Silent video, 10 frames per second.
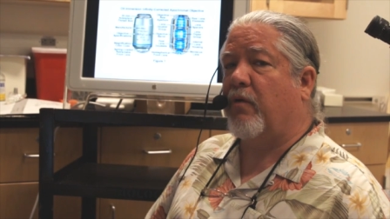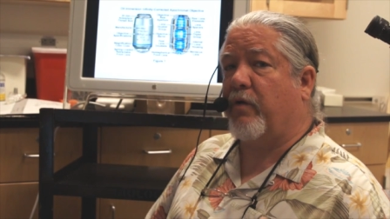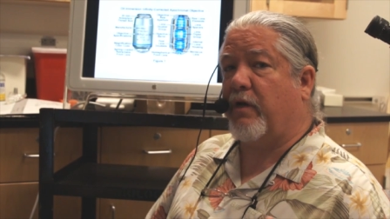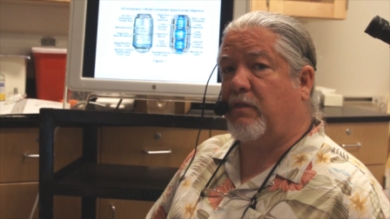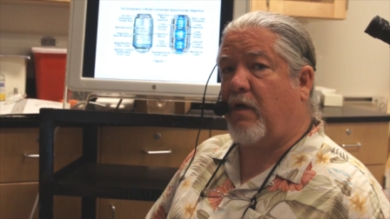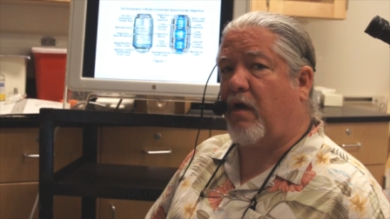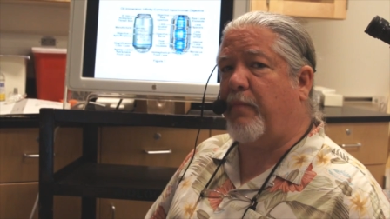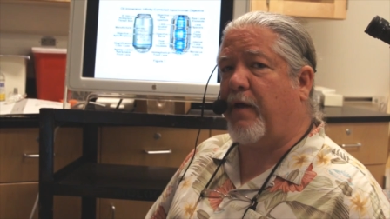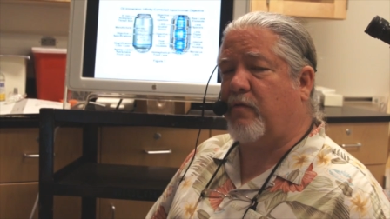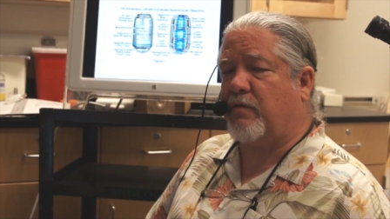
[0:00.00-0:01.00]
We're going to talk
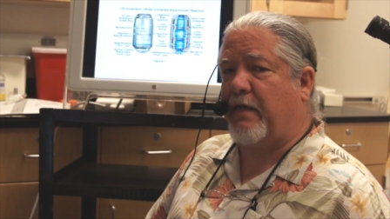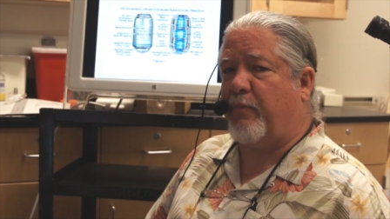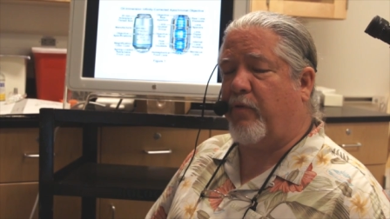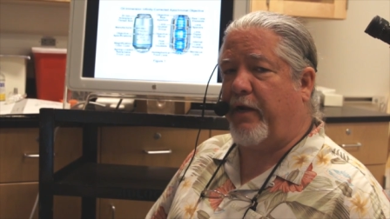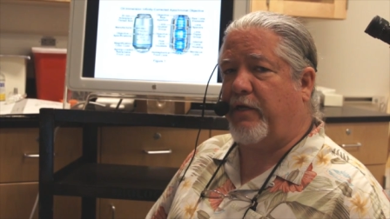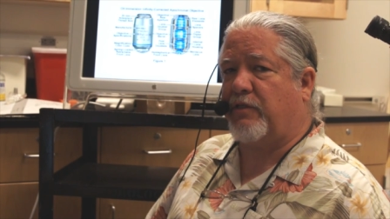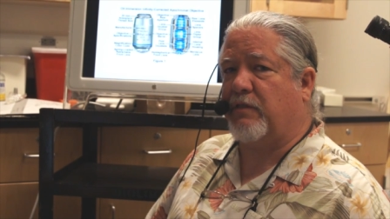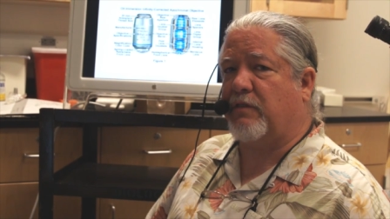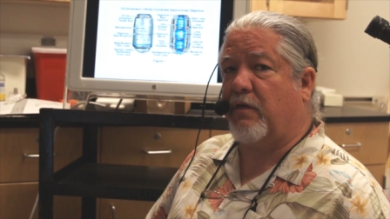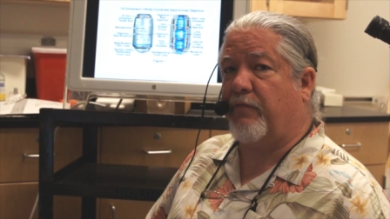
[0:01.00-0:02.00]
about those
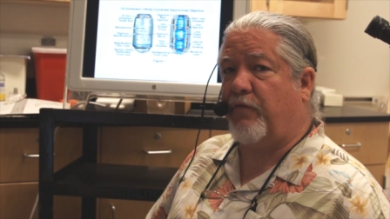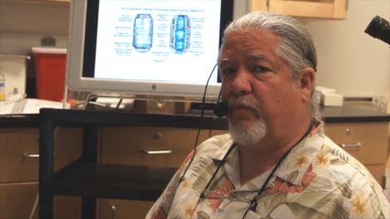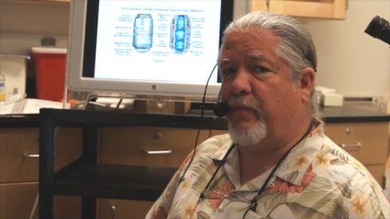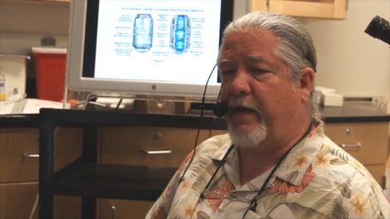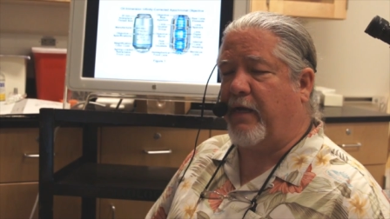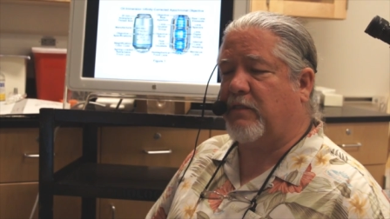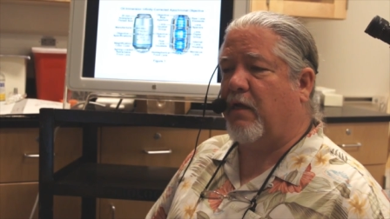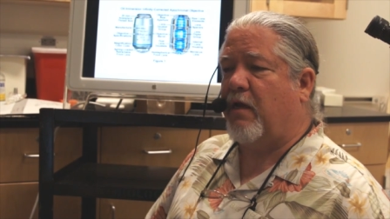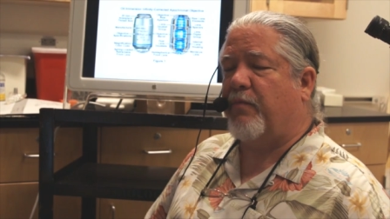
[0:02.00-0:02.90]
aberrations in a few minutes.